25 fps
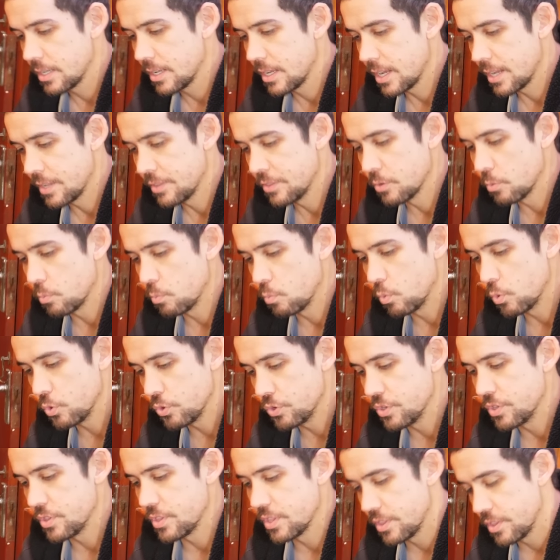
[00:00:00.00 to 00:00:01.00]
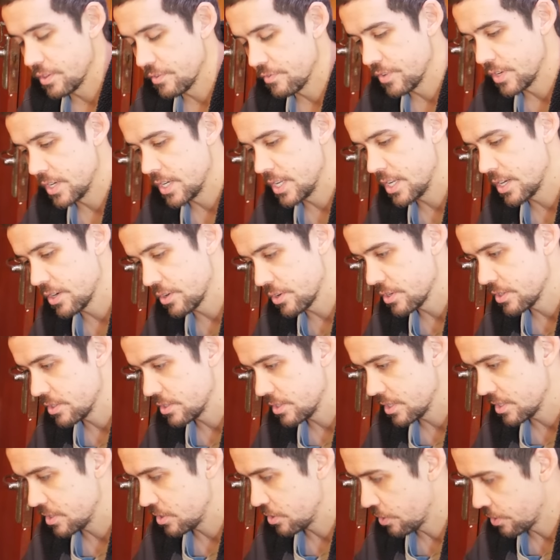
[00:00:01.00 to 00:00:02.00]
and the wood that the veneer
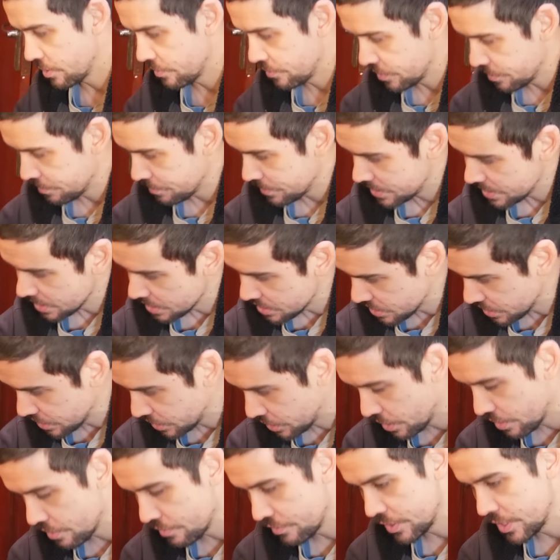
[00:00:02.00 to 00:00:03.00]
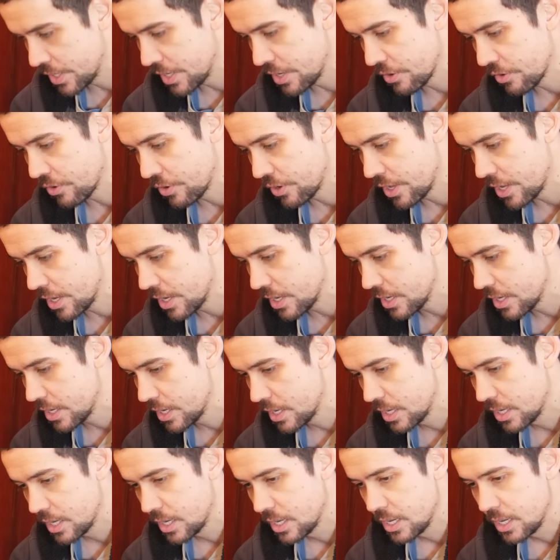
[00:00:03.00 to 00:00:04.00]
is, it's got a, essentially got a veneer on
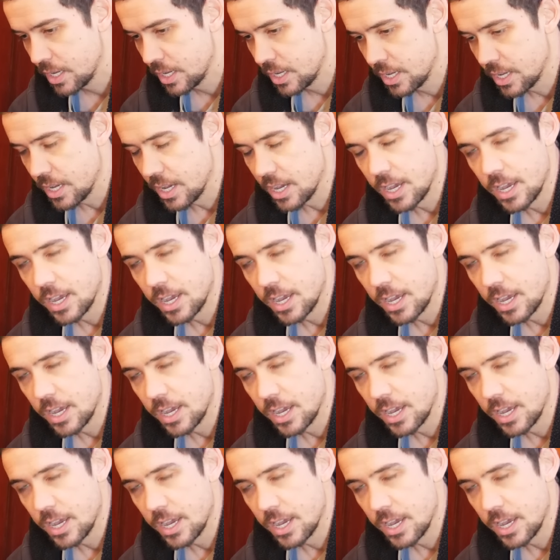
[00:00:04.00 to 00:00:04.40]
it.